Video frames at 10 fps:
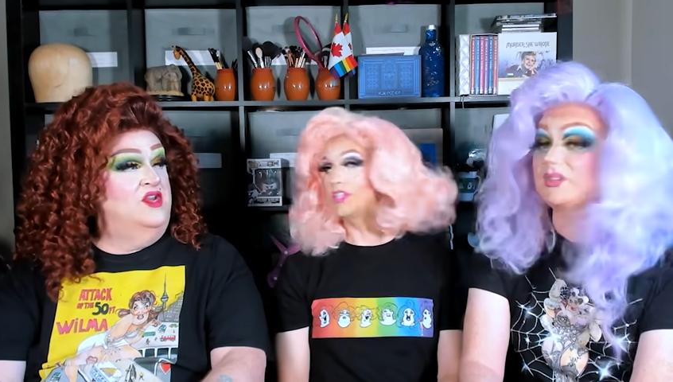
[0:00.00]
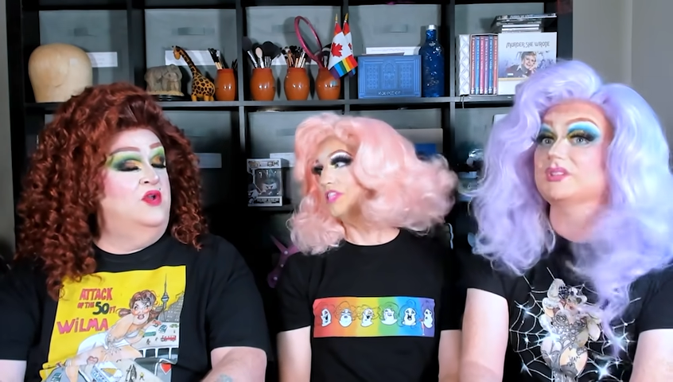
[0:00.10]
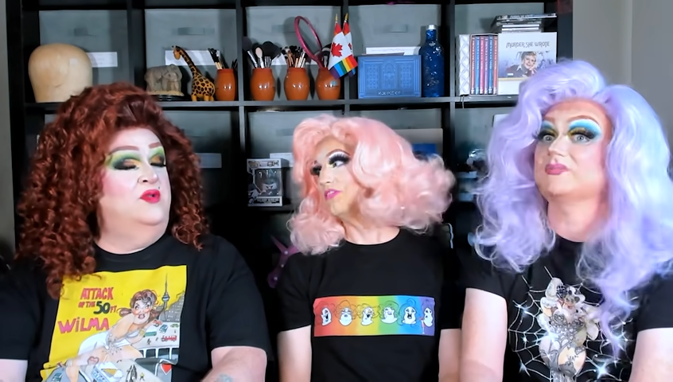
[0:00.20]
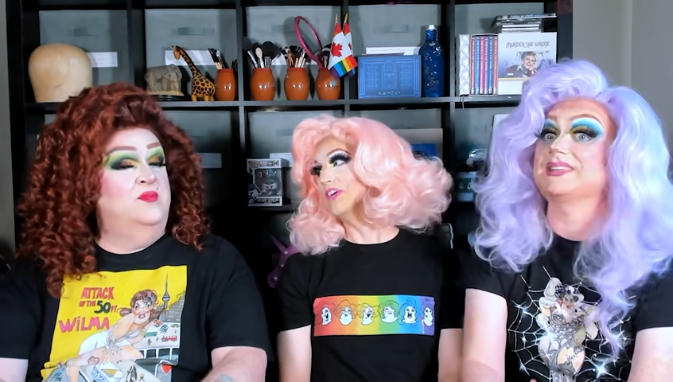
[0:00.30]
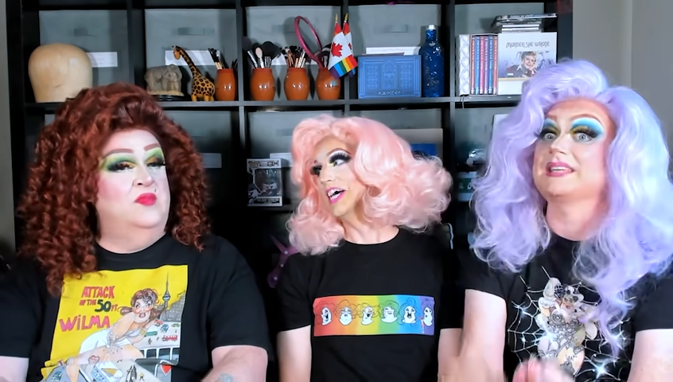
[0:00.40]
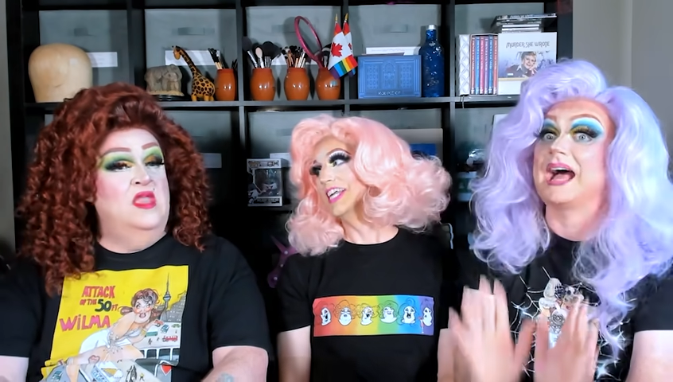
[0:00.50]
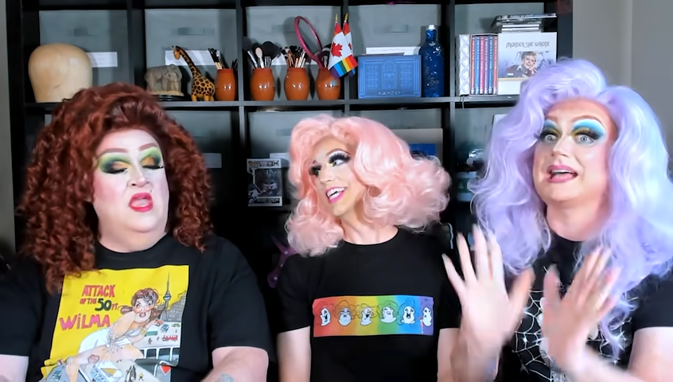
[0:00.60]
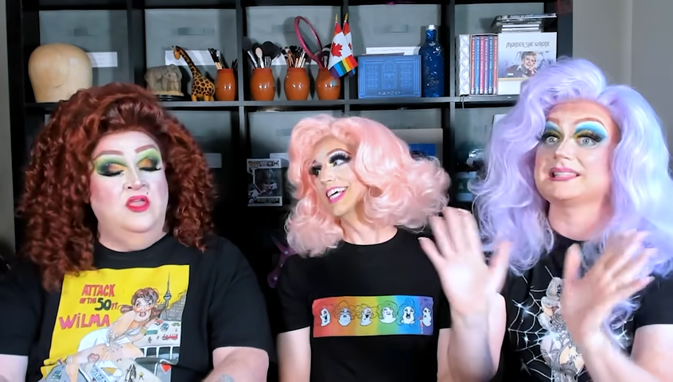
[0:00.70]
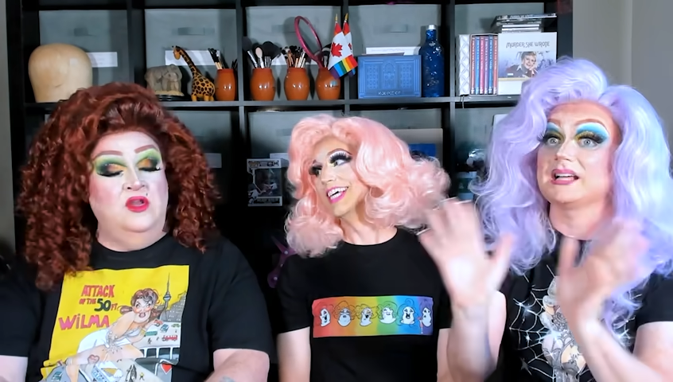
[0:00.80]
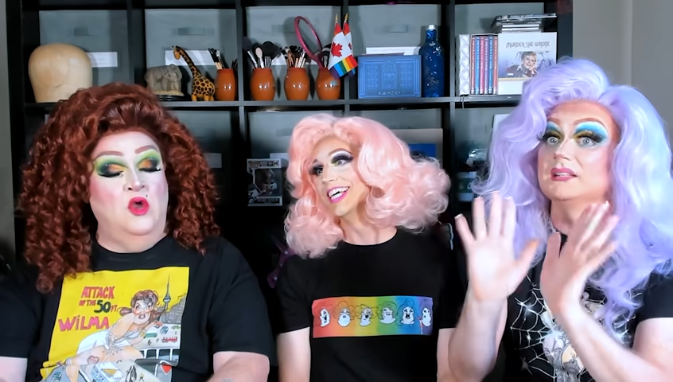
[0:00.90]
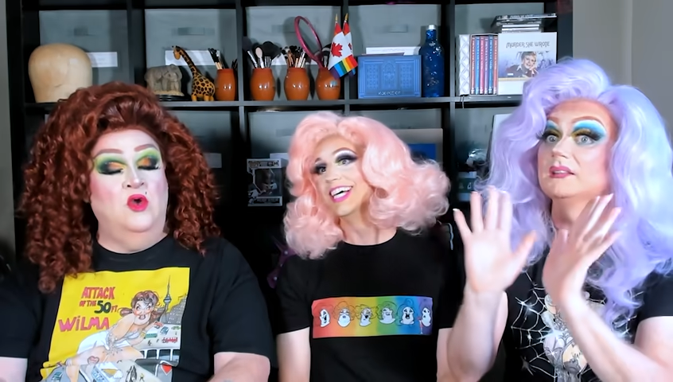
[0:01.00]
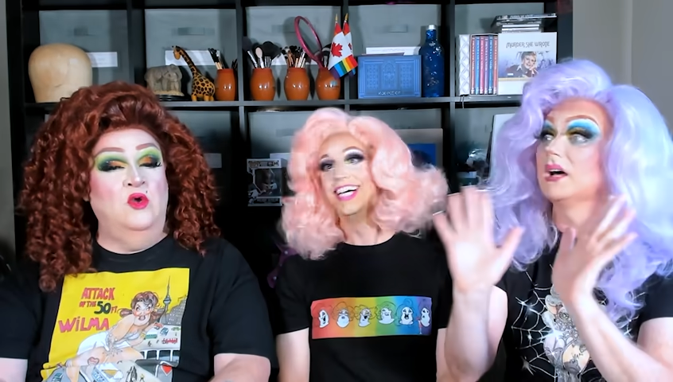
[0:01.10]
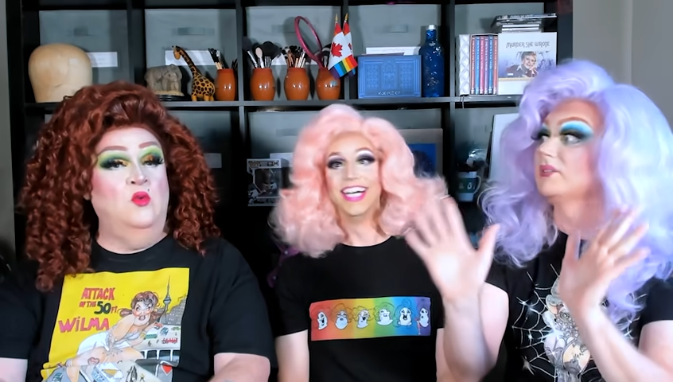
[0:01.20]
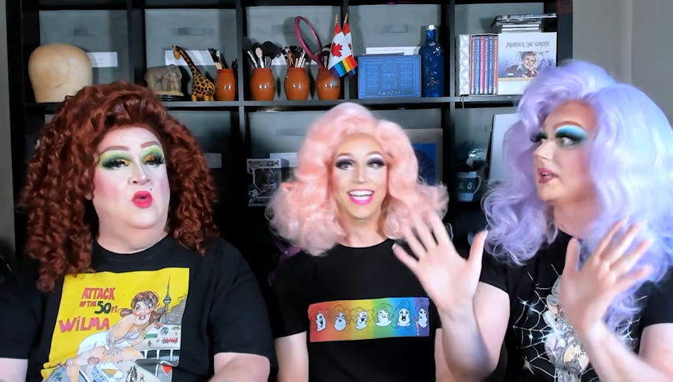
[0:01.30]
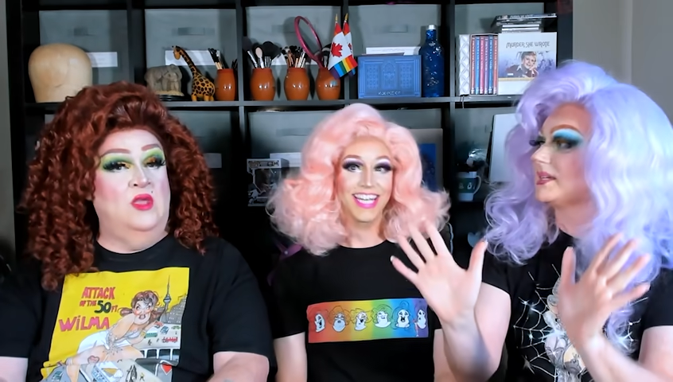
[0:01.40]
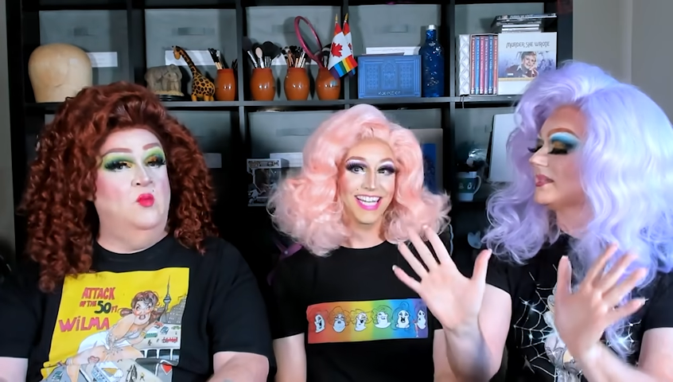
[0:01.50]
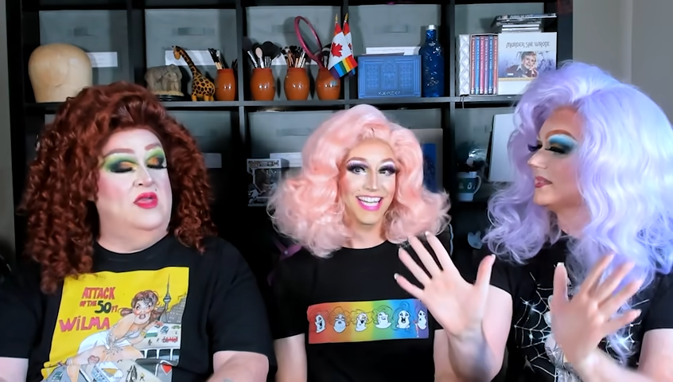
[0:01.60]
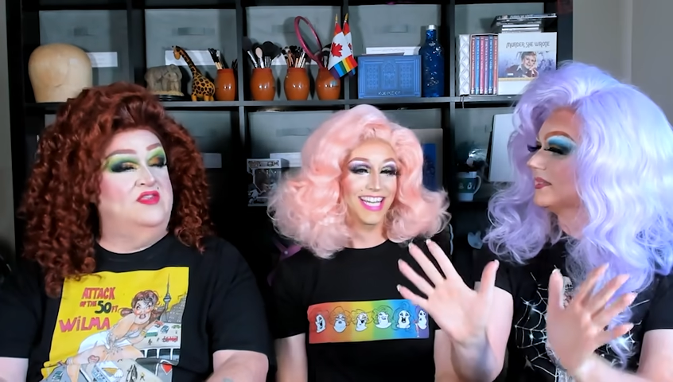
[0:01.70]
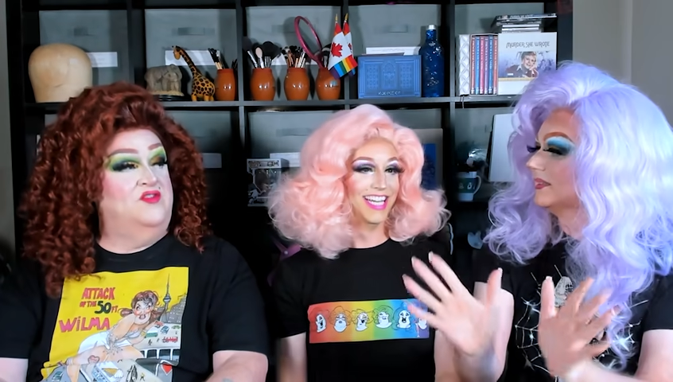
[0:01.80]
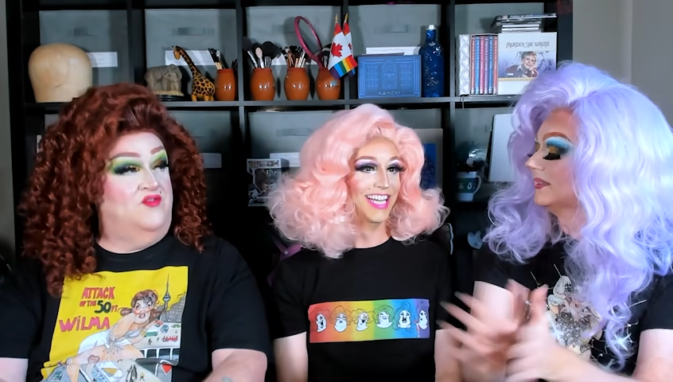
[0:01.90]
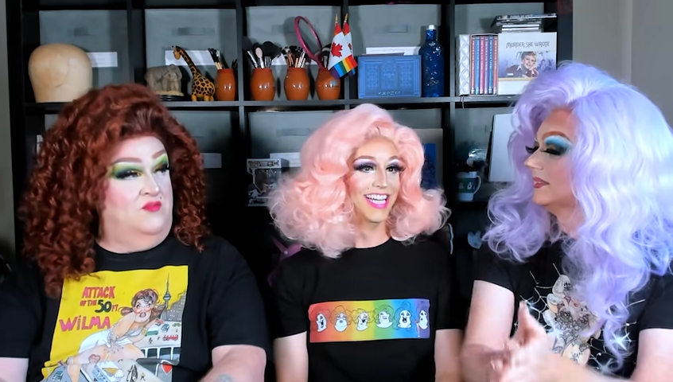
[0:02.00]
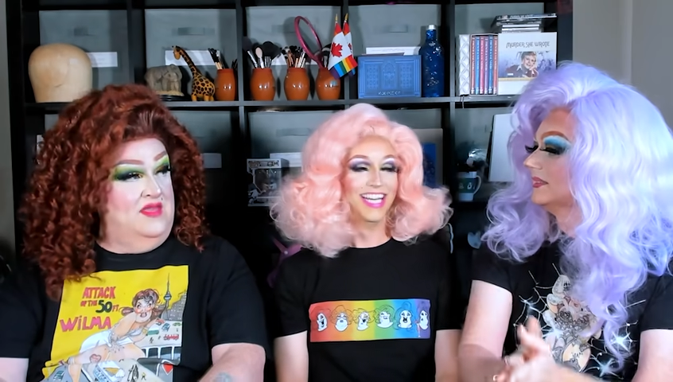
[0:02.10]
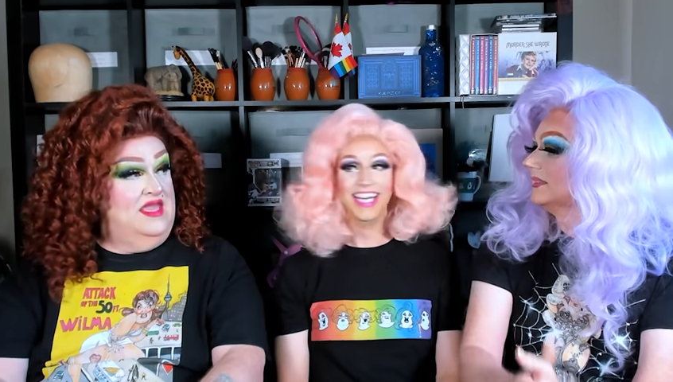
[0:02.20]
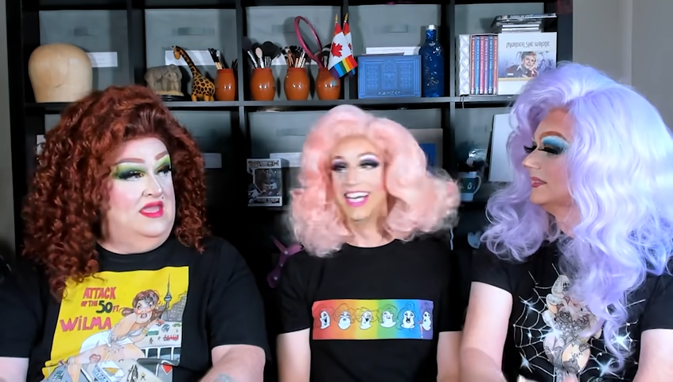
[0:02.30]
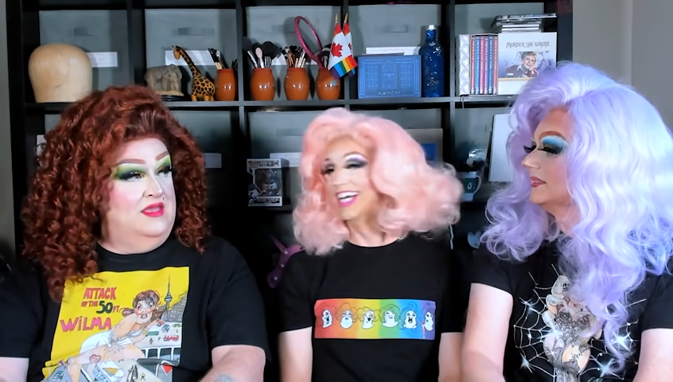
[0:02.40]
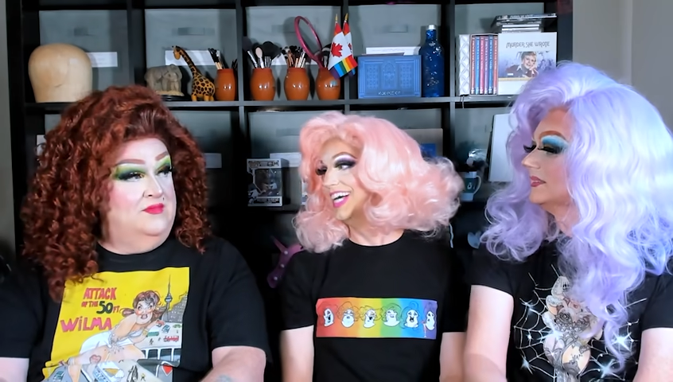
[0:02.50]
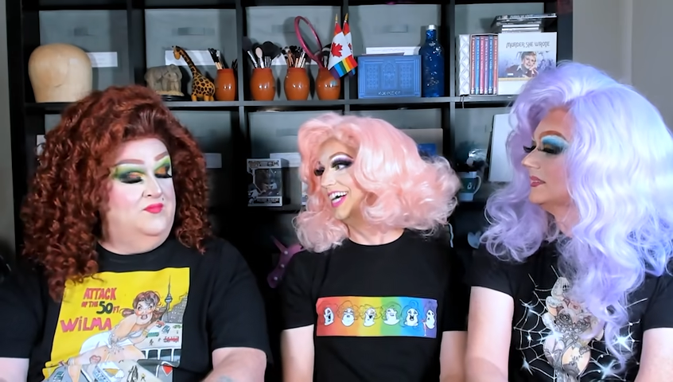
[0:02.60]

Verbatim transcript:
Speaker 1: You know, fantastic. you know who it was for me.